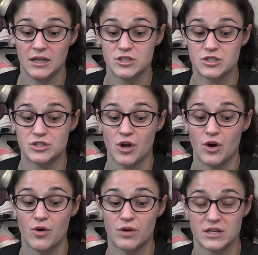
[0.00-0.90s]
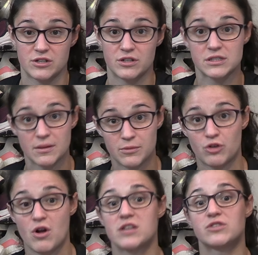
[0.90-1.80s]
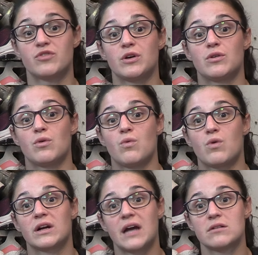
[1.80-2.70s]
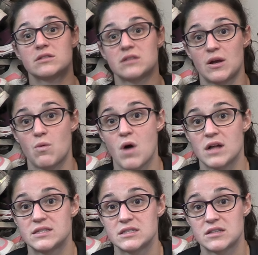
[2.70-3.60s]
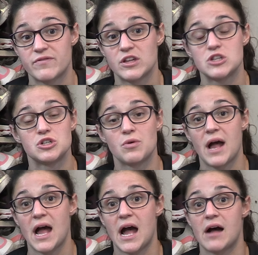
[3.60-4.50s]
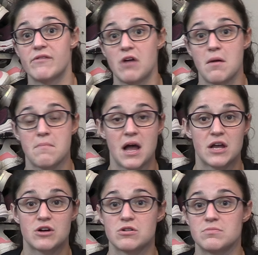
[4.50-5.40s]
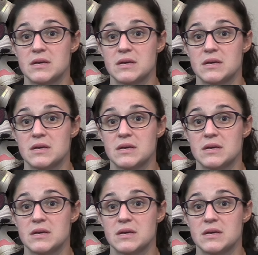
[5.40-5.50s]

So, because there is some CrossFit workouts like WODs and stuff that do have a mile,